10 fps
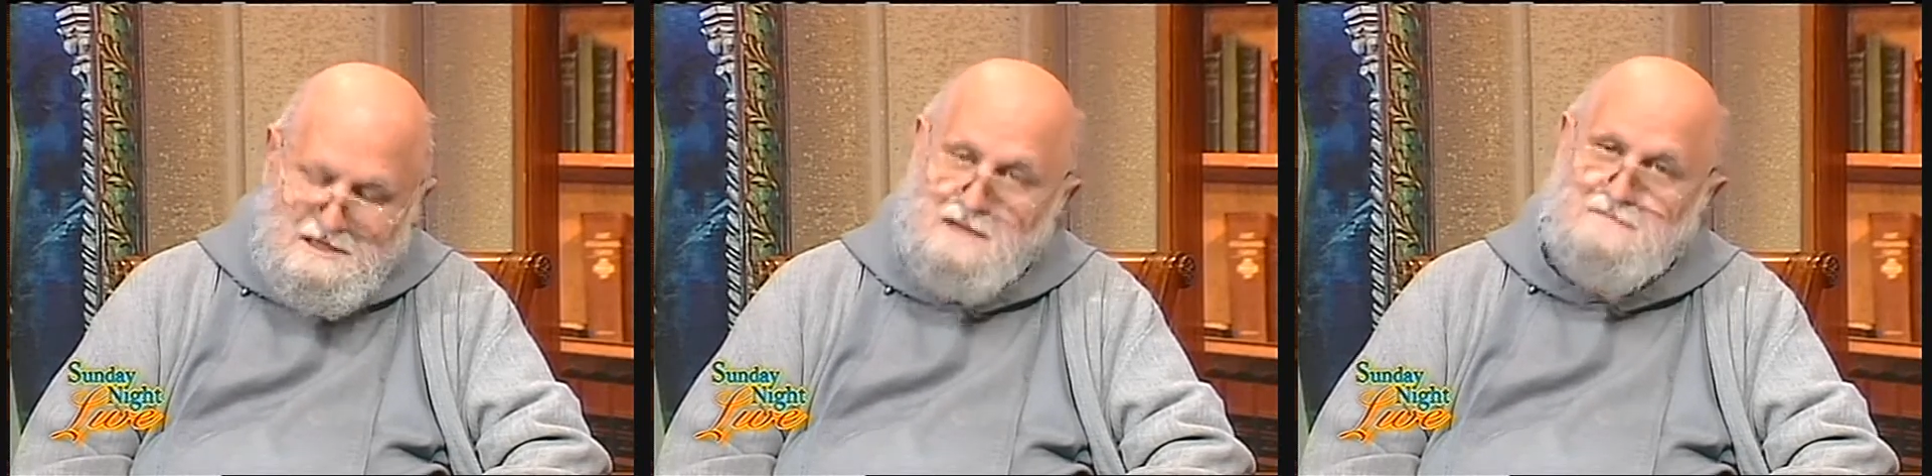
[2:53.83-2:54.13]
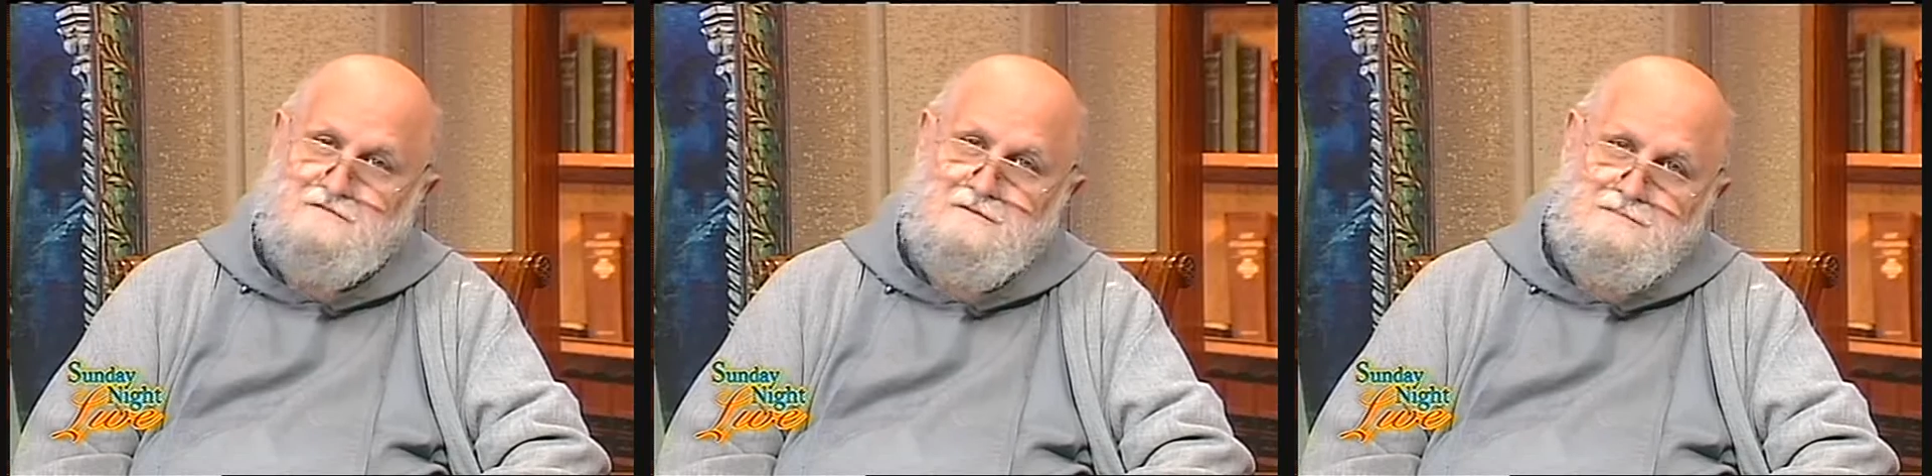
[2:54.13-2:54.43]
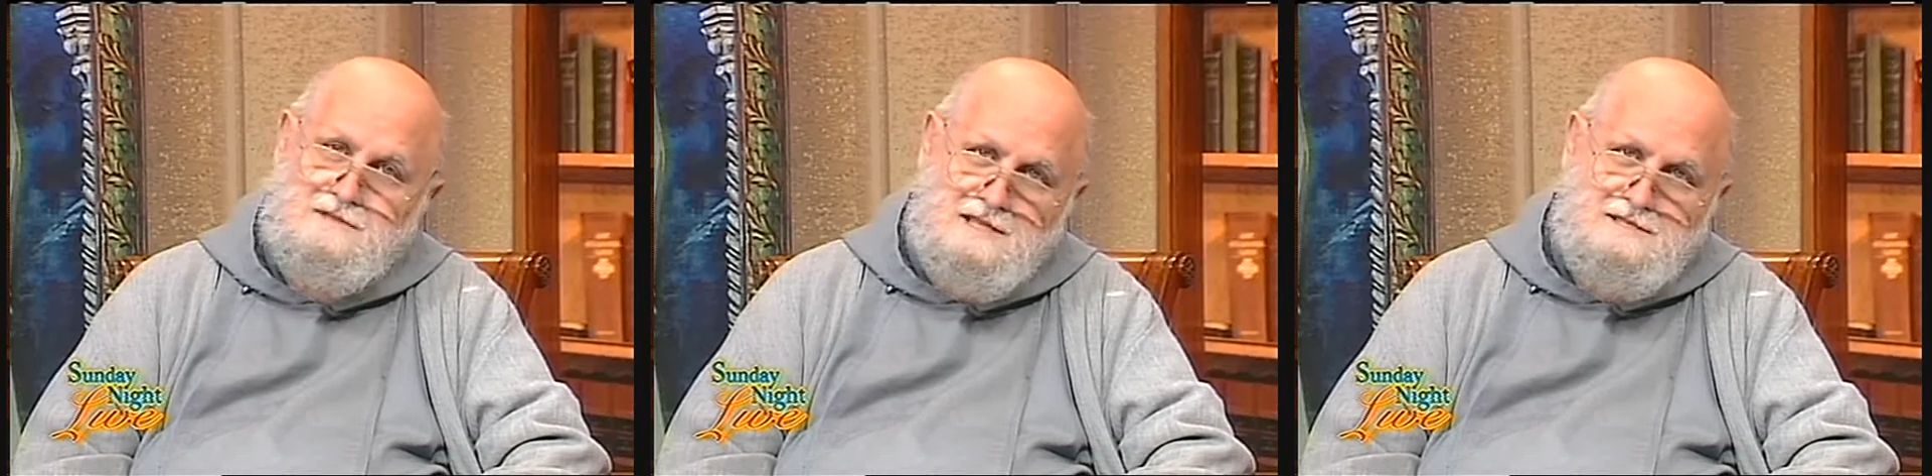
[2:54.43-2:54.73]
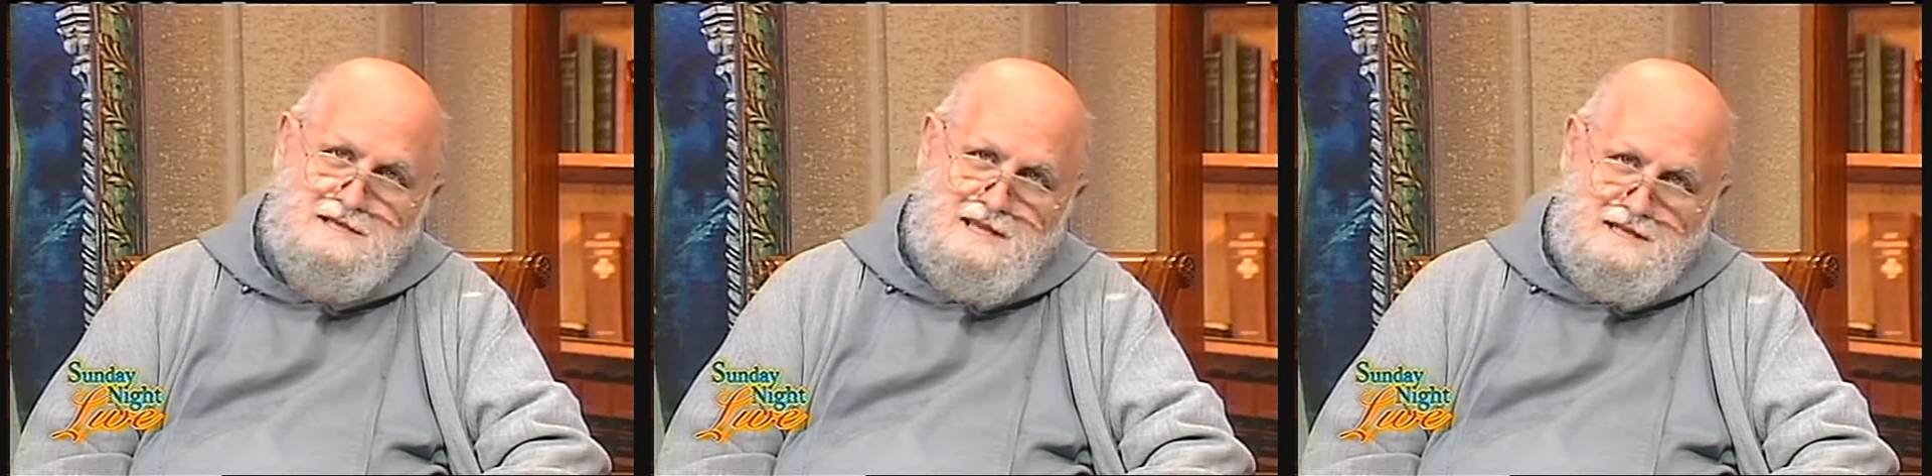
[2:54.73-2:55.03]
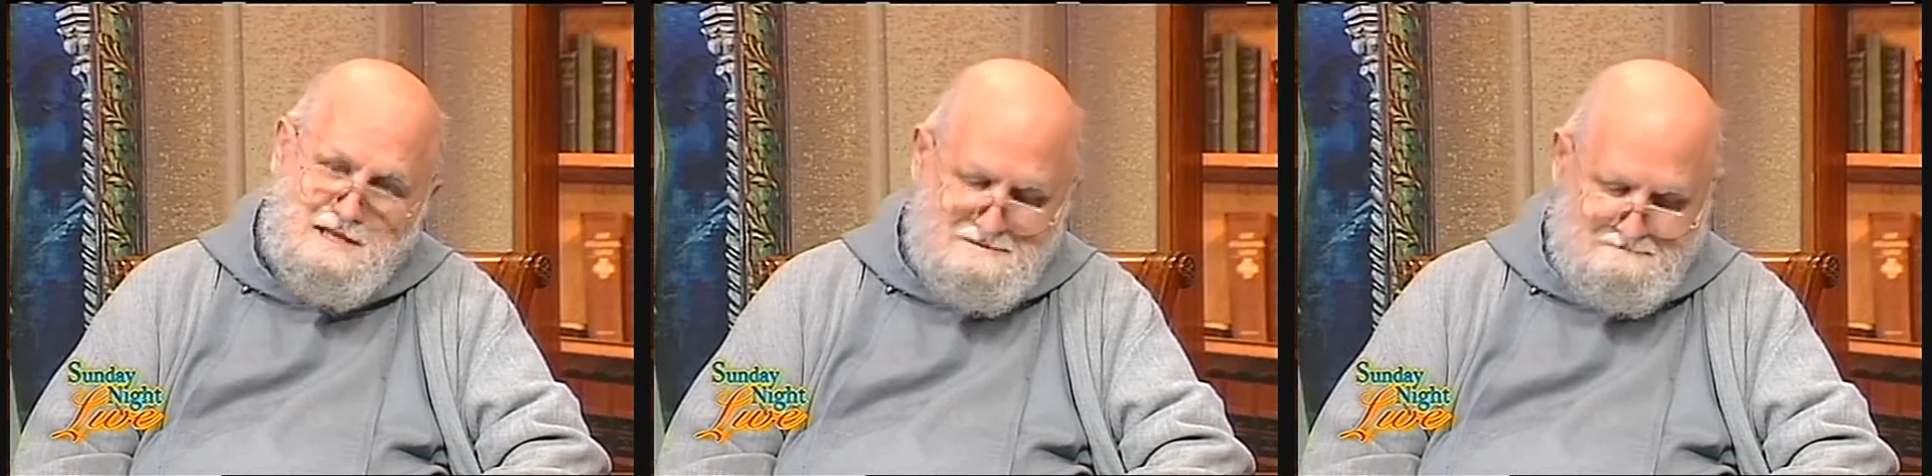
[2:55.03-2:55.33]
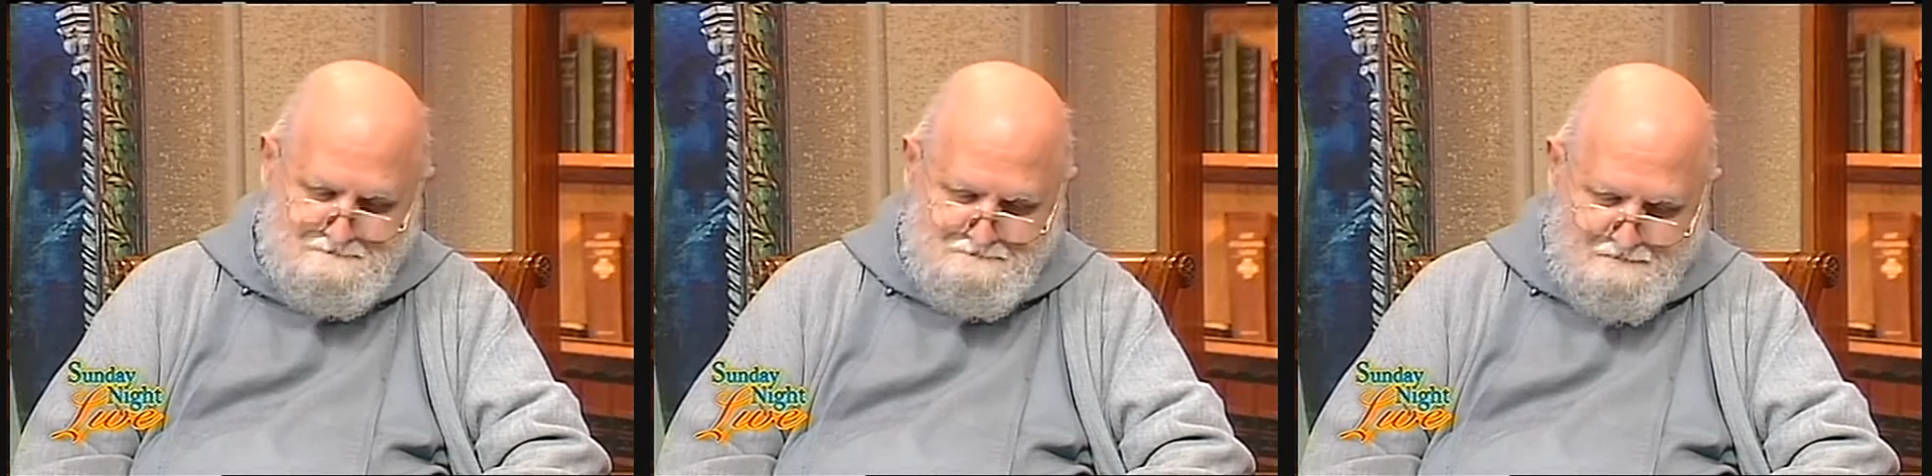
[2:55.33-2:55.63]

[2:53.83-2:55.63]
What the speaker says: He comes from London, England,